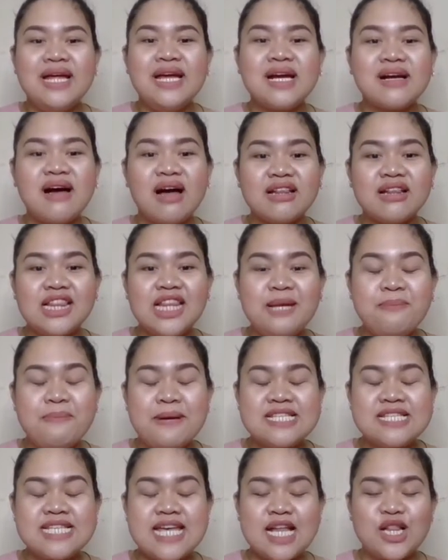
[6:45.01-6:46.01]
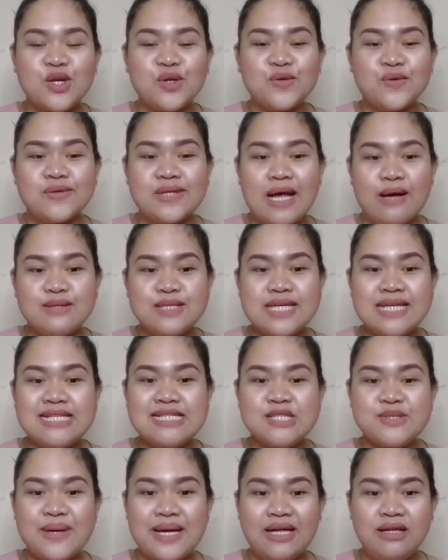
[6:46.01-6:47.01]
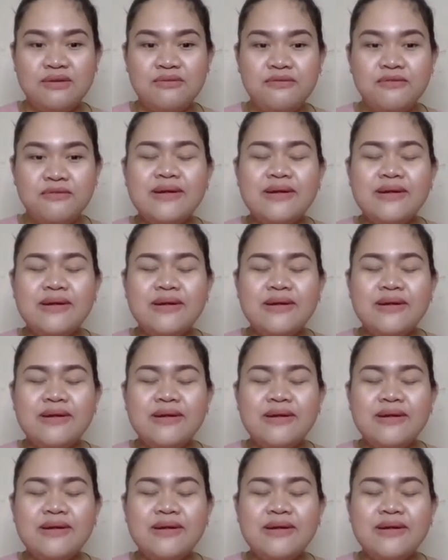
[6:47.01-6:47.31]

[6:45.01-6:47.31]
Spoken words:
Cutlip, and Center 2012.